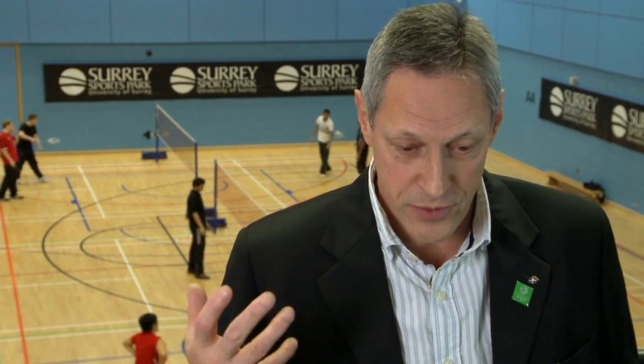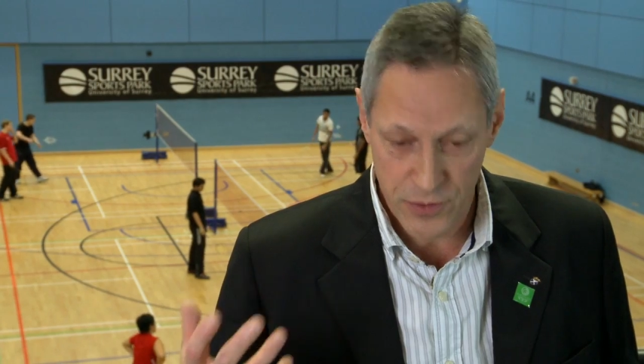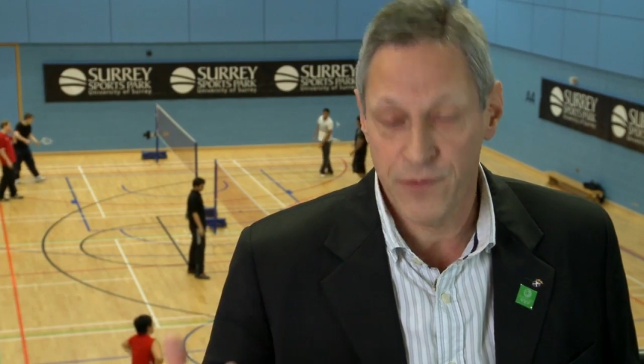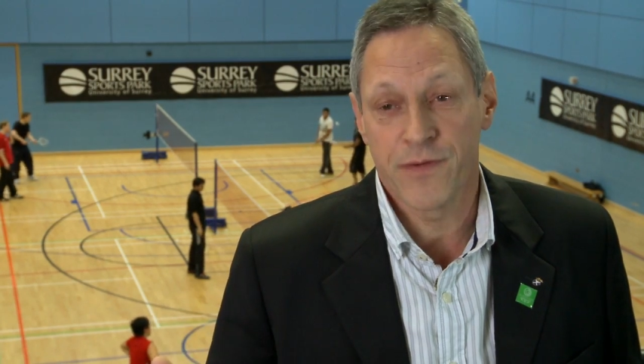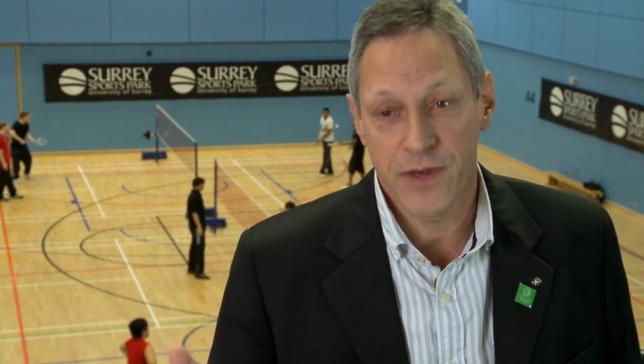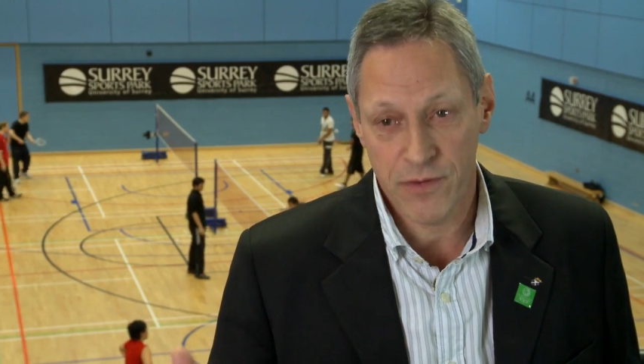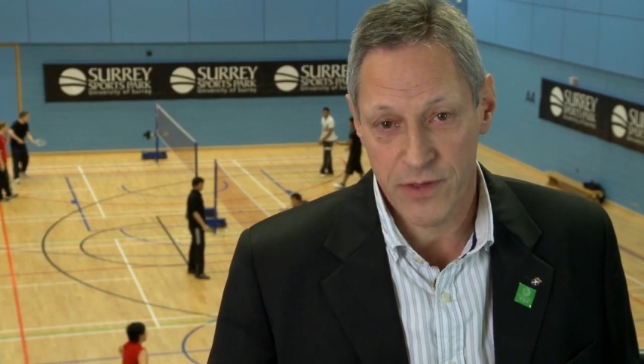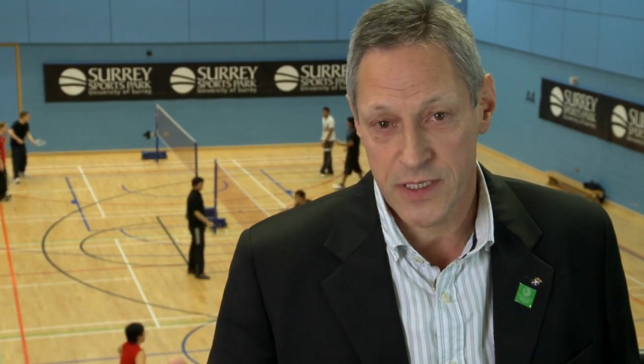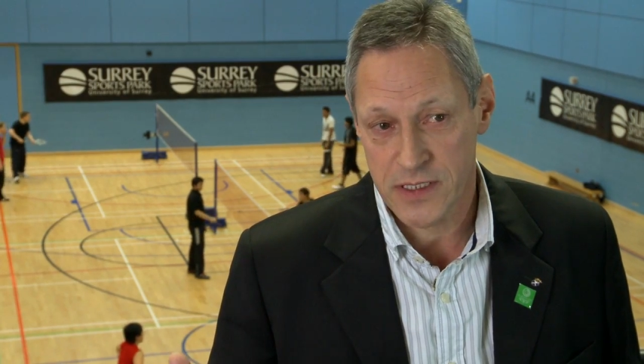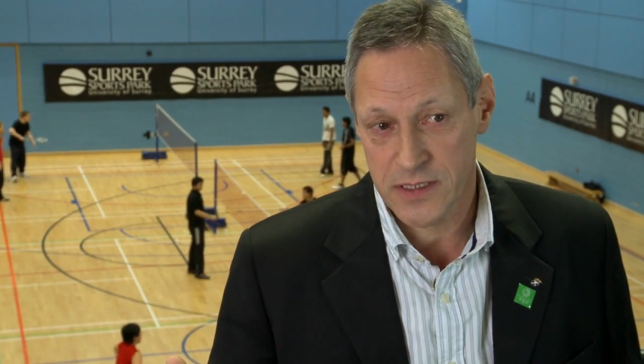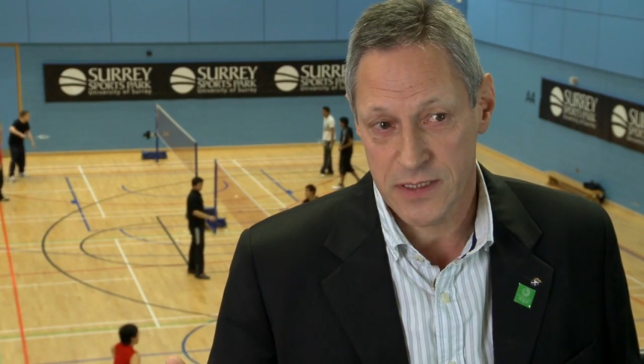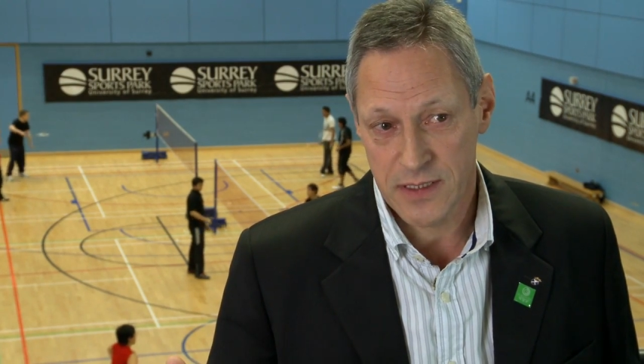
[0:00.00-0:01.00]
do feel
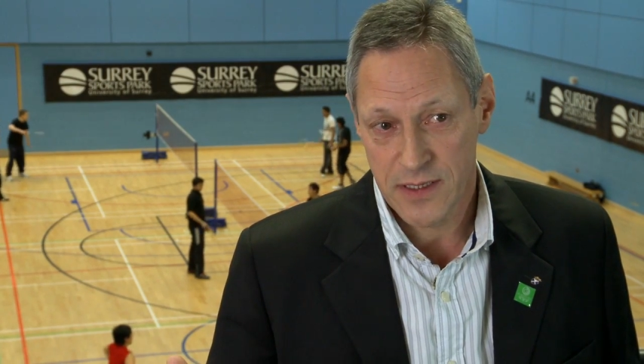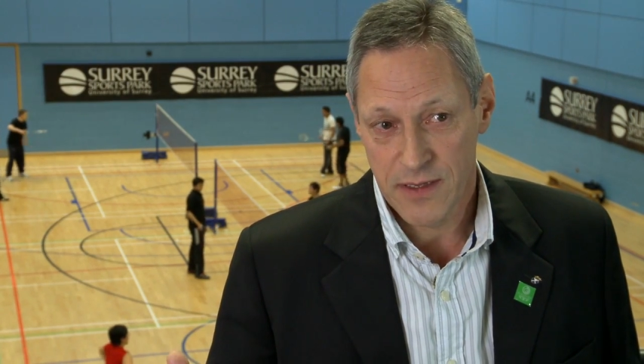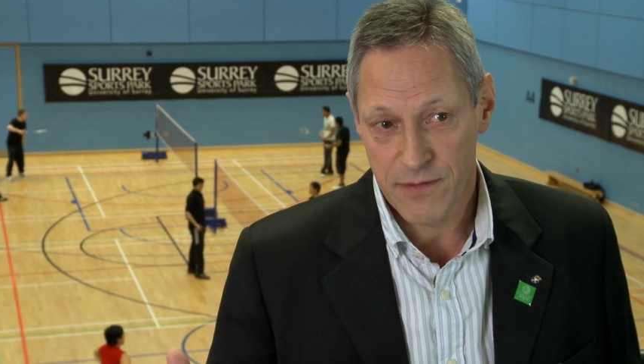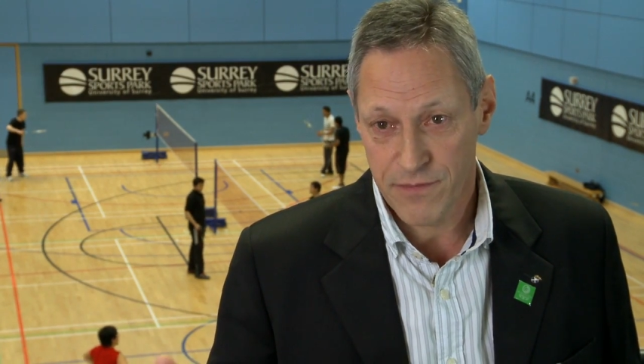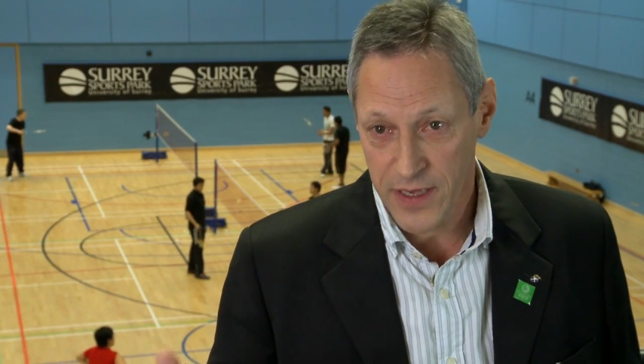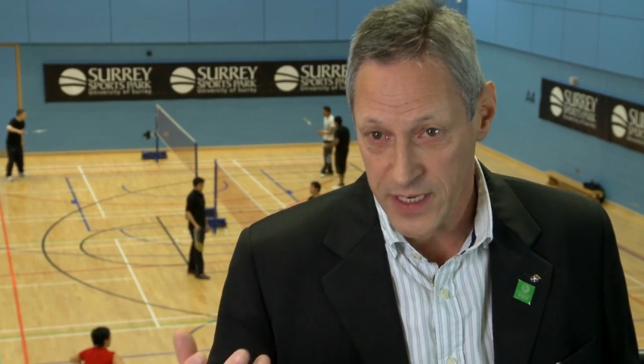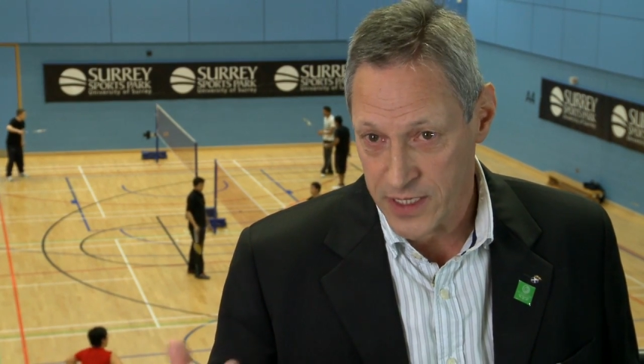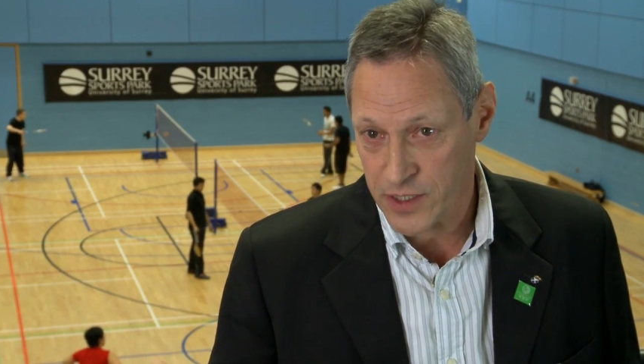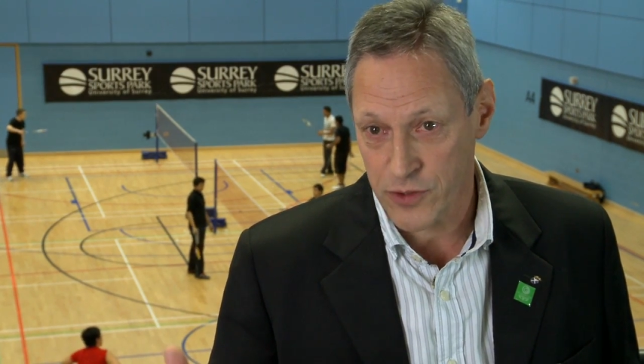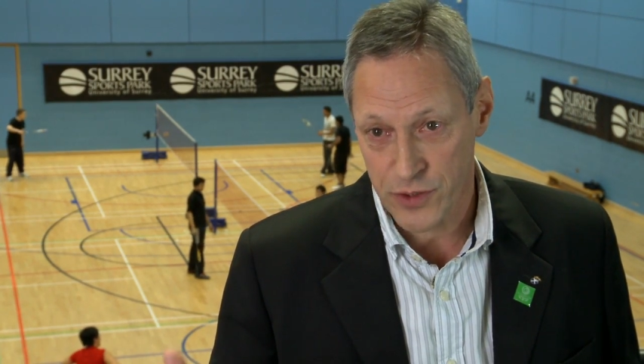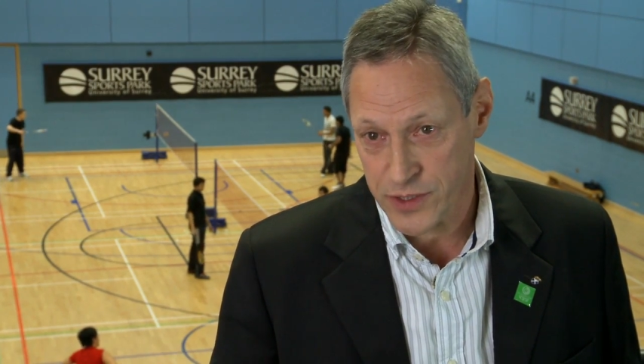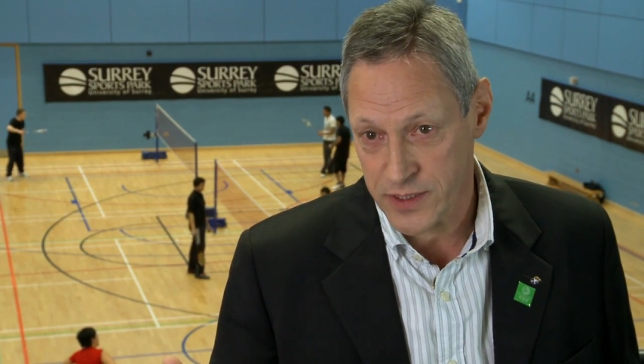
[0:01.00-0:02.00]
this very
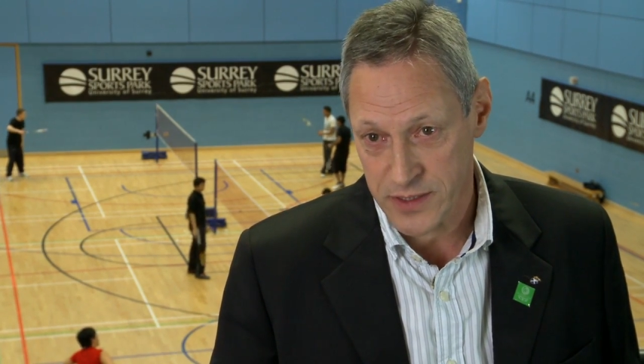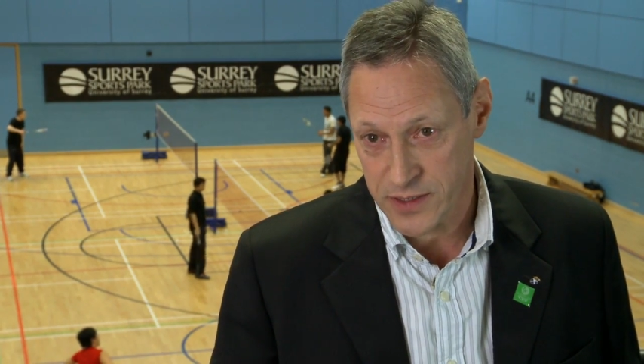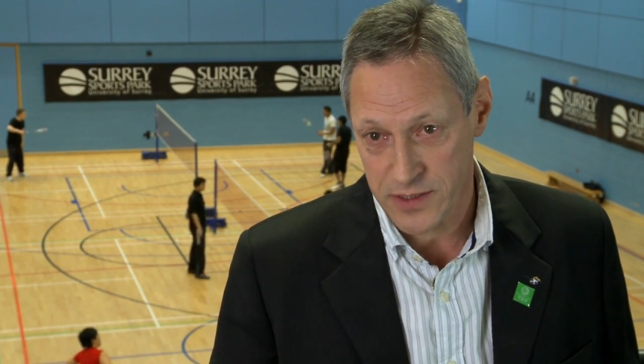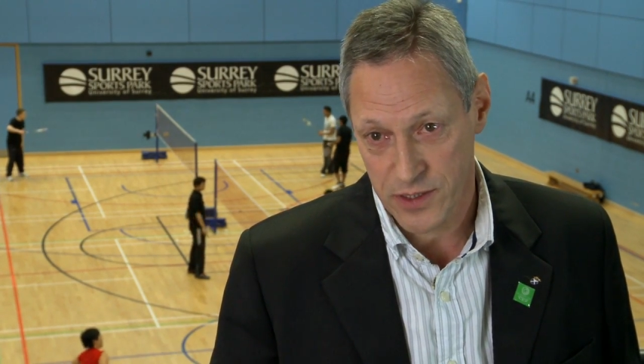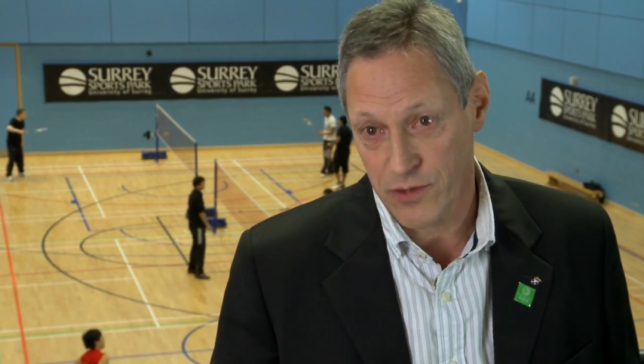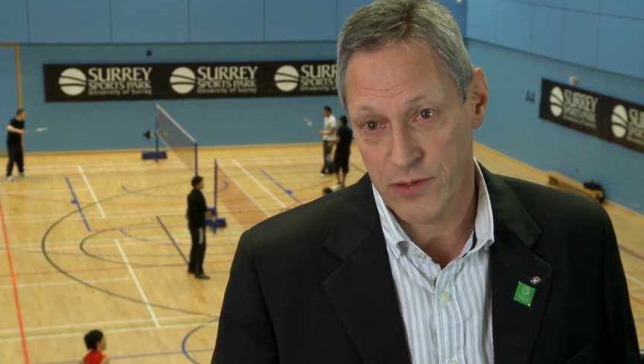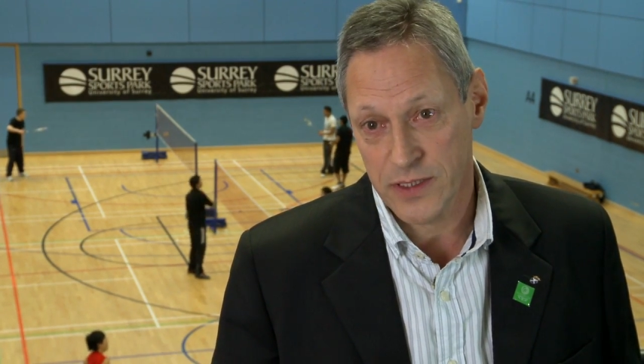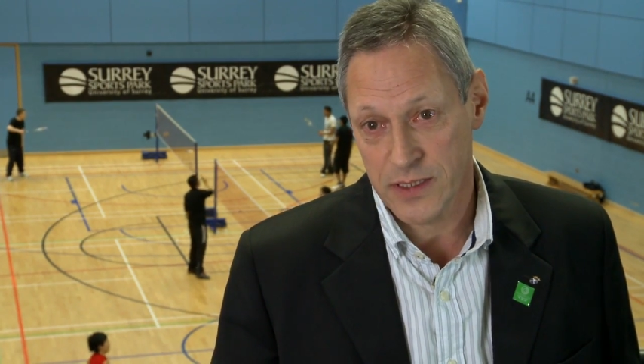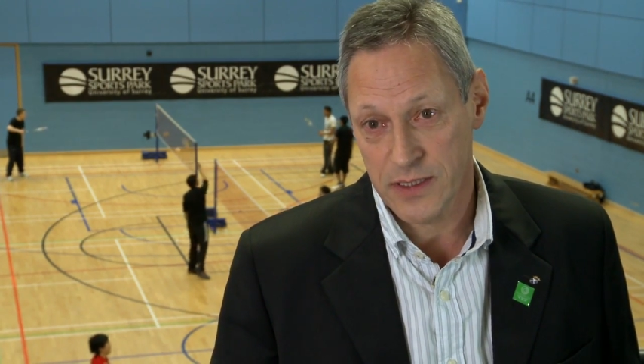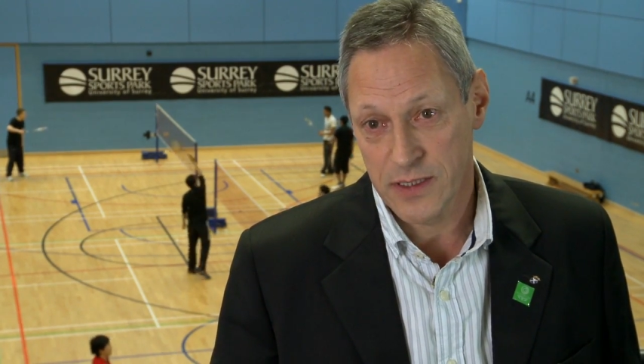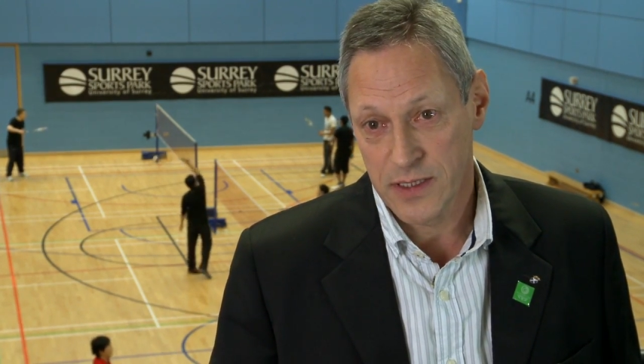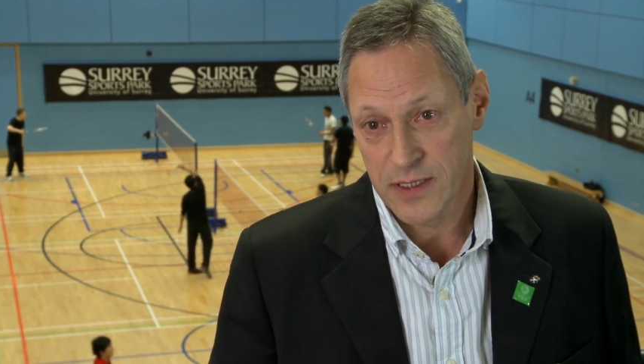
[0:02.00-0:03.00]
closeness to Scotland.